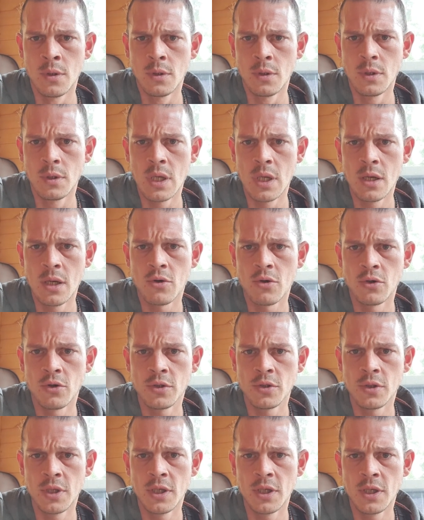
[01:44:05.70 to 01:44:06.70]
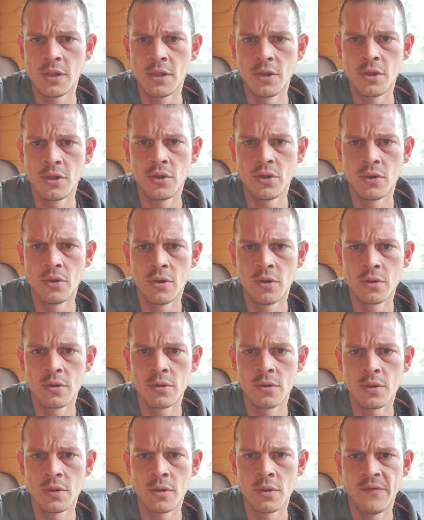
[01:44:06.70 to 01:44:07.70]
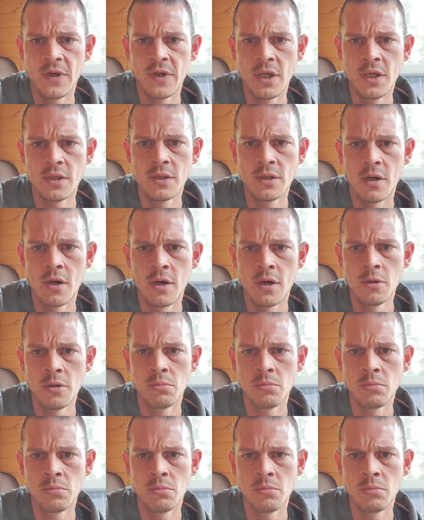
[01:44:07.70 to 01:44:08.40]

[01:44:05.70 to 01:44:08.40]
Yeah, custody, it's insured. Visa.